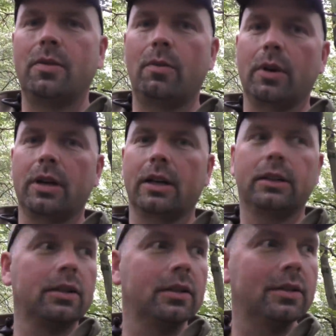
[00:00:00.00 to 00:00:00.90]
one
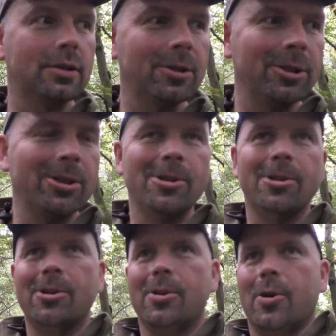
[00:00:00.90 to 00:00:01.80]
night
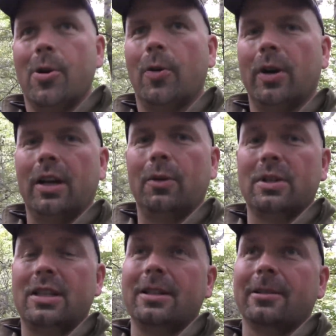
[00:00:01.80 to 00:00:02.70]
when I was
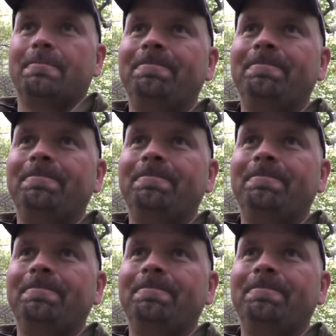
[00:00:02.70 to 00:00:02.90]
here